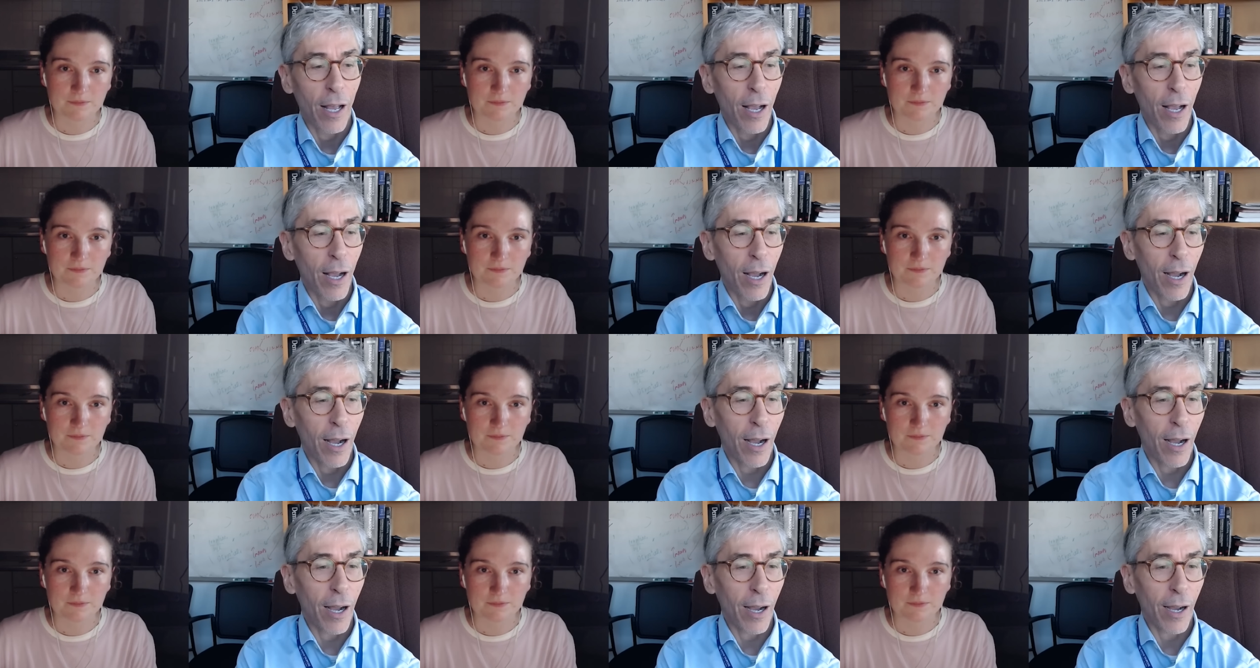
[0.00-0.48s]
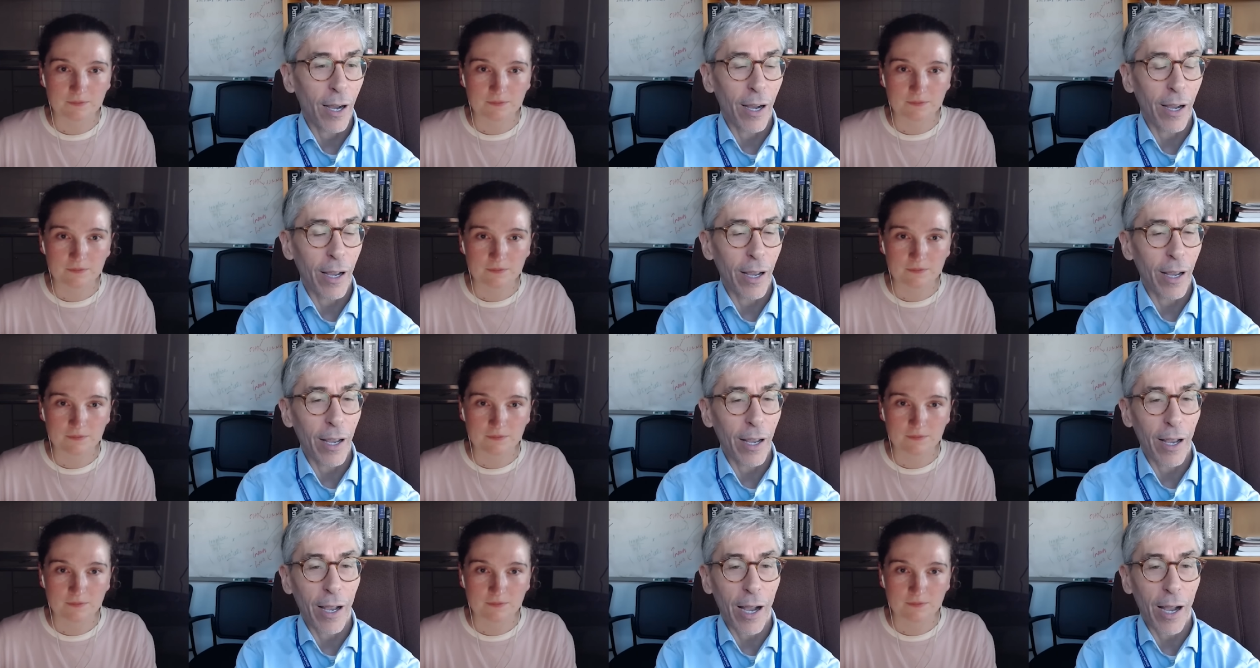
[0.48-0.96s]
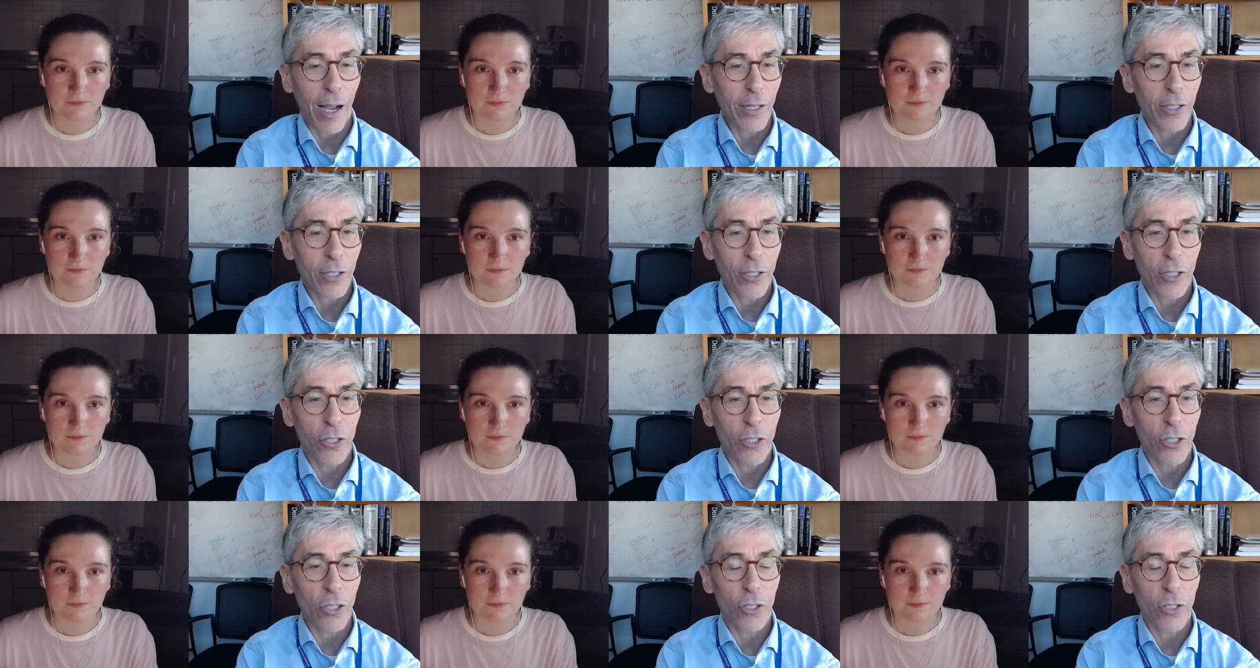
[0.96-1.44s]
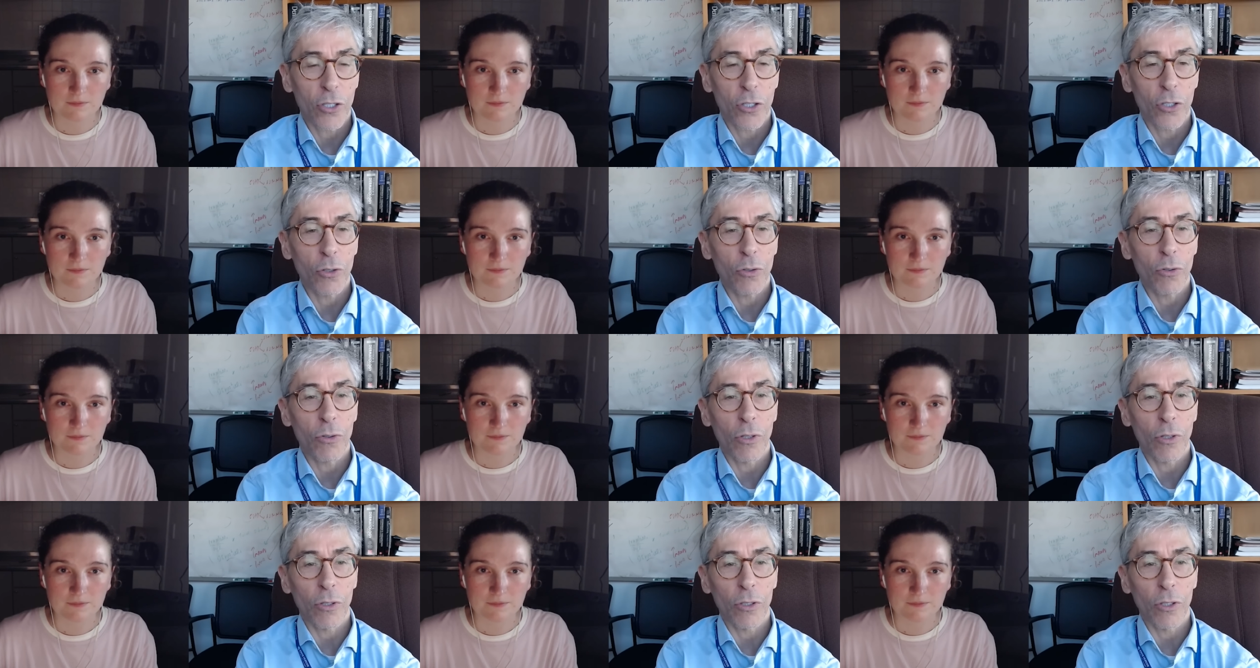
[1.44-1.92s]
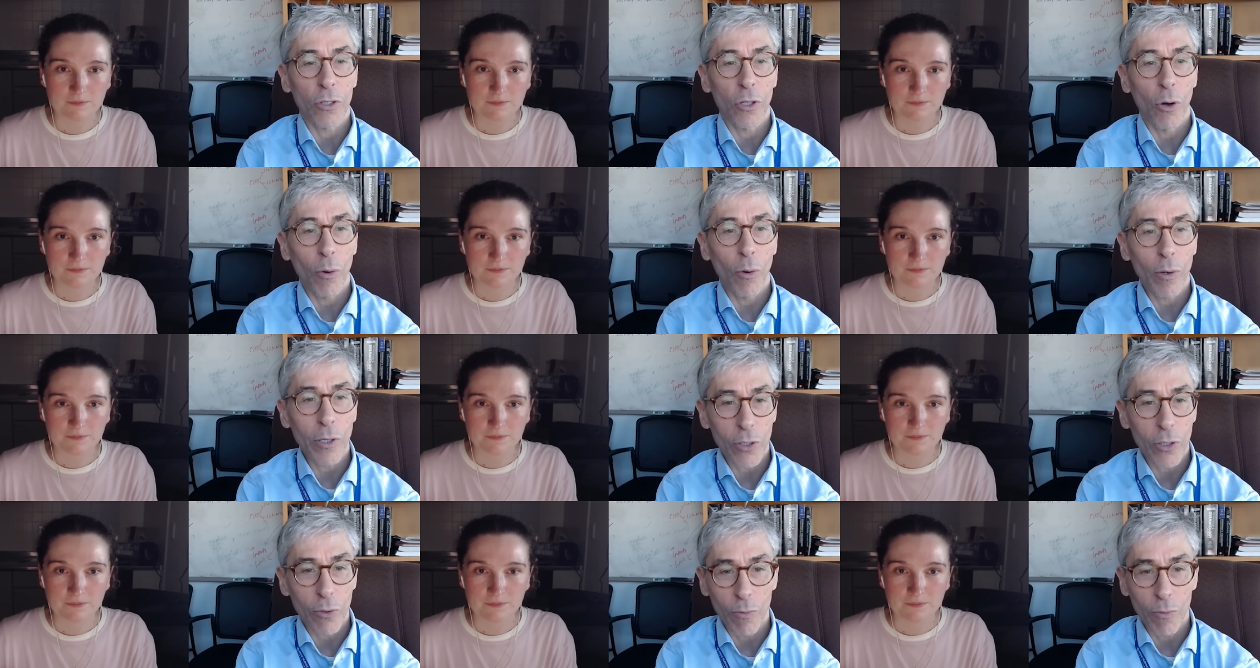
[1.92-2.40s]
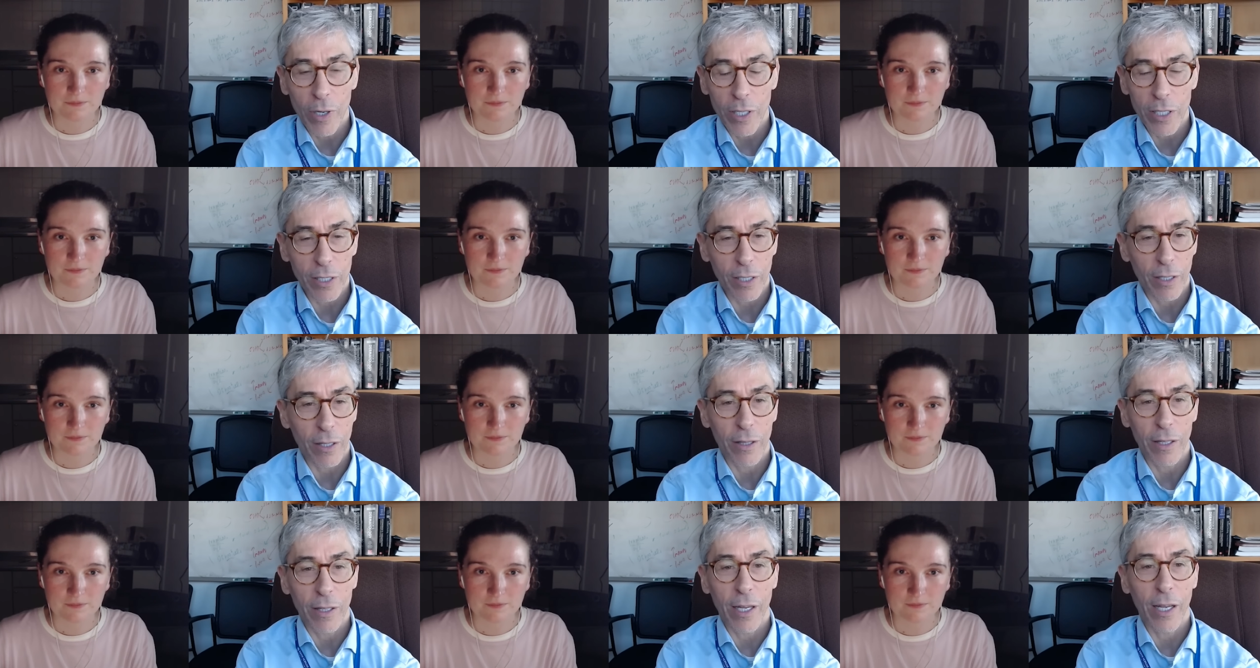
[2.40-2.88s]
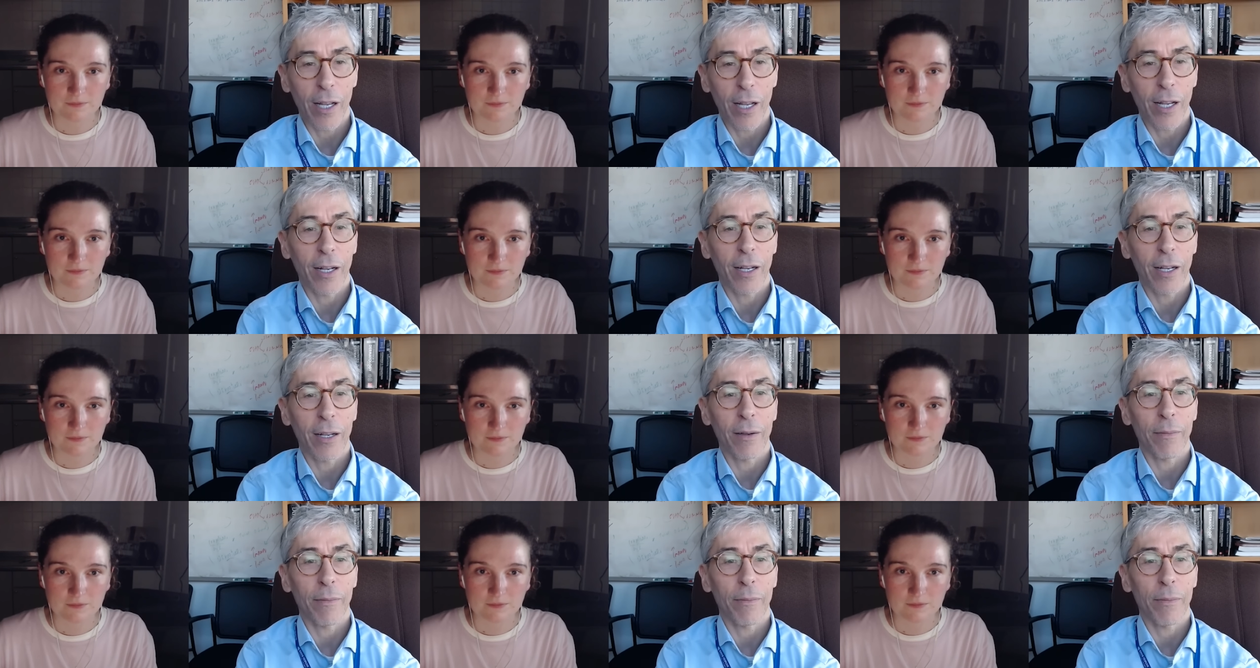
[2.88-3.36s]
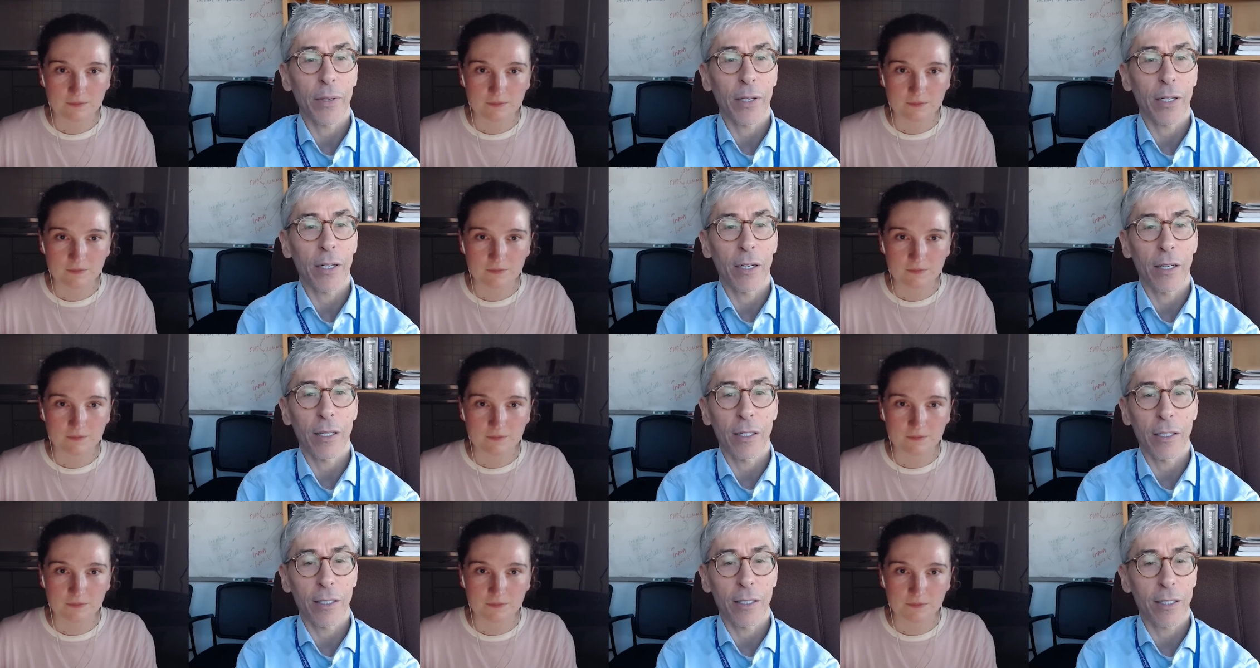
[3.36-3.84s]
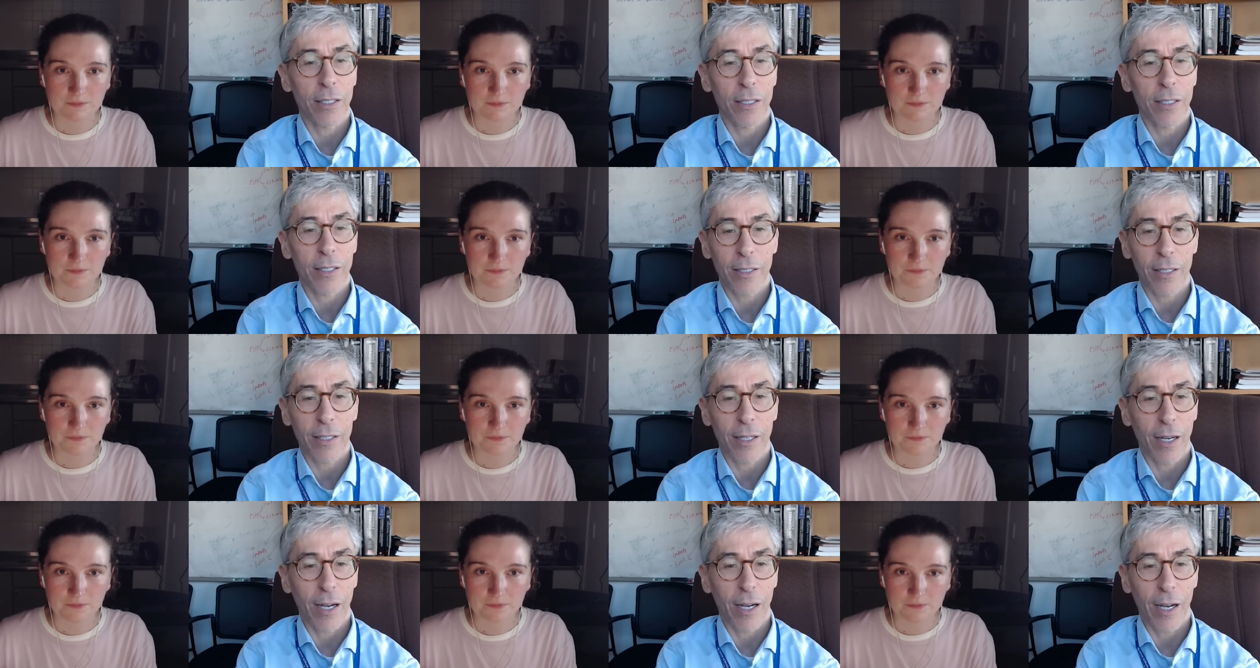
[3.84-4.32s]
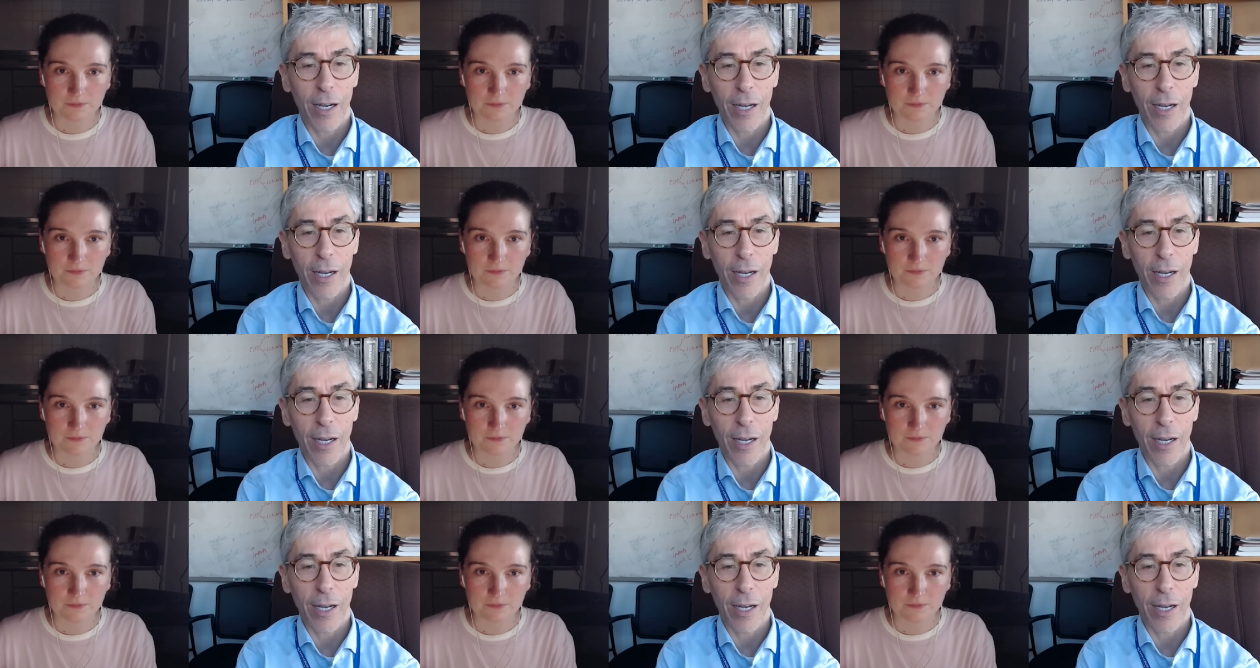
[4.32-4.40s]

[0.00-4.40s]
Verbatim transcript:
Speaker 1: uh, I, I should just do the lowest risk thing because I,